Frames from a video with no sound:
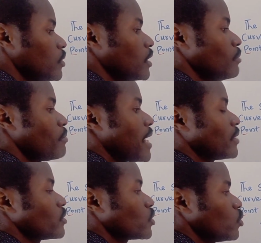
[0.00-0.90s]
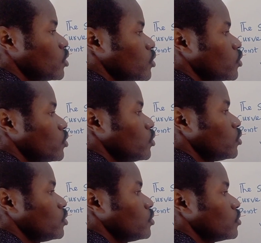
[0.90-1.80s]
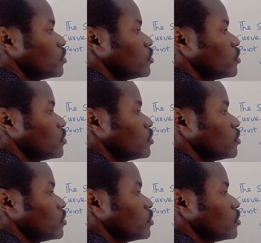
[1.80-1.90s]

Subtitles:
okay, minus what? 2.